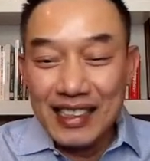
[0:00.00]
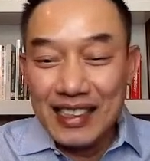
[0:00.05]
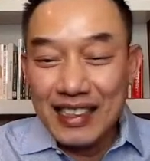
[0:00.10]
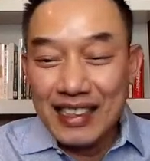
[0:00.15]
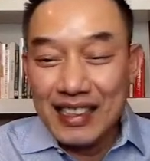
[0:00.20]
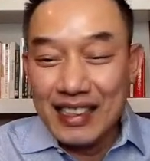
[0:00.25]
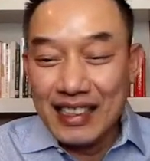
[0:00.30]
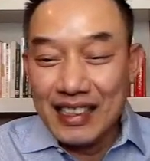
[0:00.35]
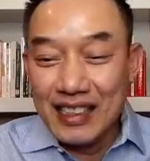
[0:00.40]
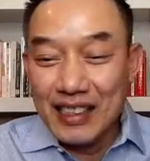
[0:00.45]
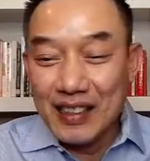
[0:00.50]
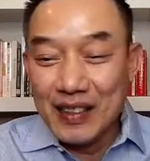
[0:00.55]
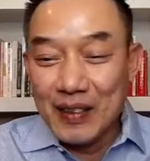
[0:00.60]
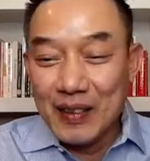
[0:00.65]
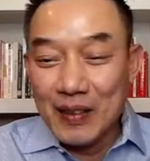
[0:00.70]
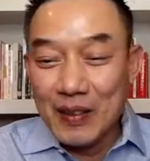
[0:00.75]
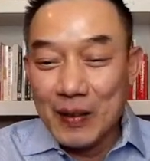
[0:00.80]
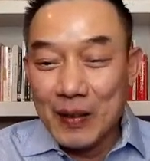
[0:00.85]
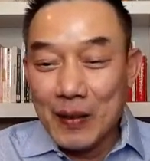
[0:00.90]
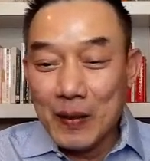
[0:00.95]

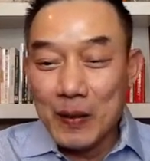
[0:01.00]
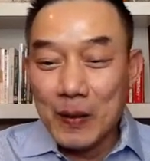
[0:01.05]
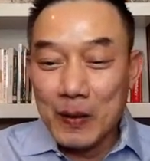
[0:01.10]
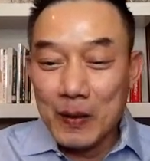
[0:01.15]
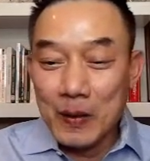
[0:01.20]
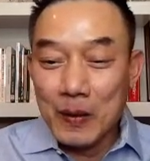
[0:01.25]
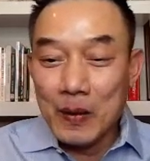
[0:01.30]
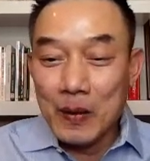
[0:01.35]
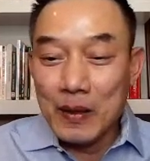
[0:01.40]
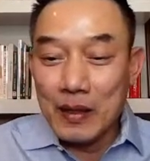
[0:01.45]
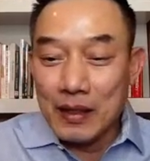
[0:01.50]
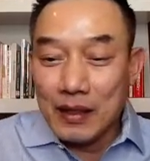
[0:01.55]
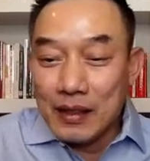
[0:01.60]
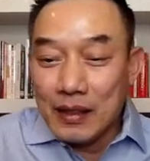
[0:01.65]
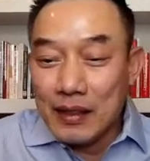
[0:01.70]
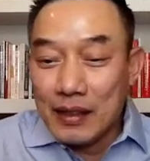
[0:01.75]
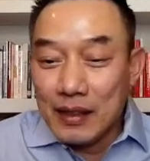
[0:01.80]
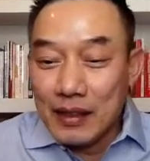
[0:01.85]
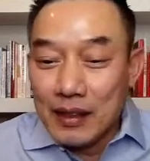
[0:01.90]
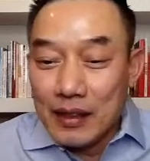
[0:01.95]

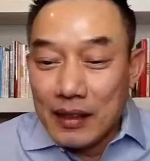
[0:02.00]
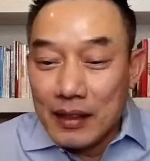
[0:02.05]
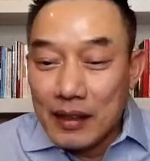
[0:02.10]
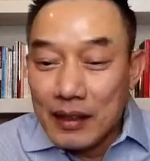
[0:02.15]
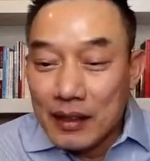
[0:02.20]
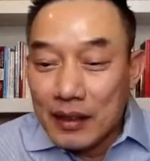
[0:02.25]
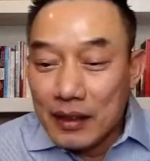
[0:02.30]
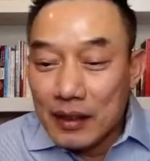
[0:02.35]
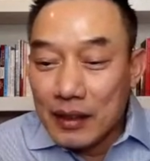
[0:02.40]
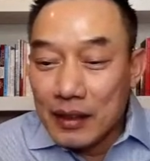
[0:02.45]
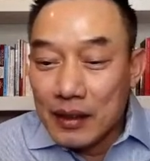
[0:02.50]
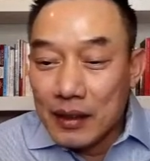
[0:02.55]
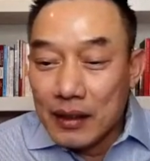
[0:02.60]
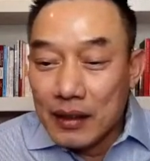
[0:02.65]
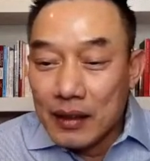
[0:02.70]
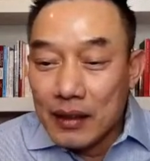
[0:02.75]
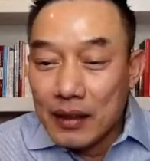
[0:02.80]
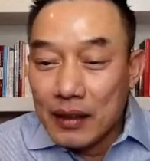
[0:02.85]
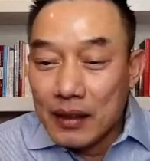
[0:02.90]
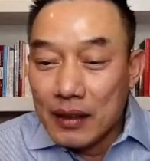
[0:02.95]

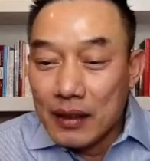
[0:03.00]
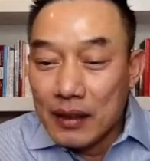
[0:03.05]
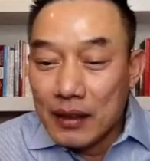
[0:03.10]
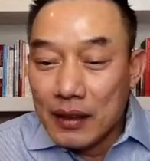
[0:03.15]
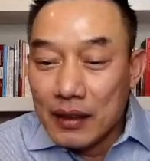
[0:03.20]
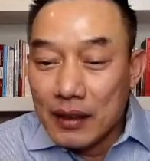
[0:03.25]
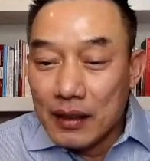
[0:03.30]
This person isn't speaking.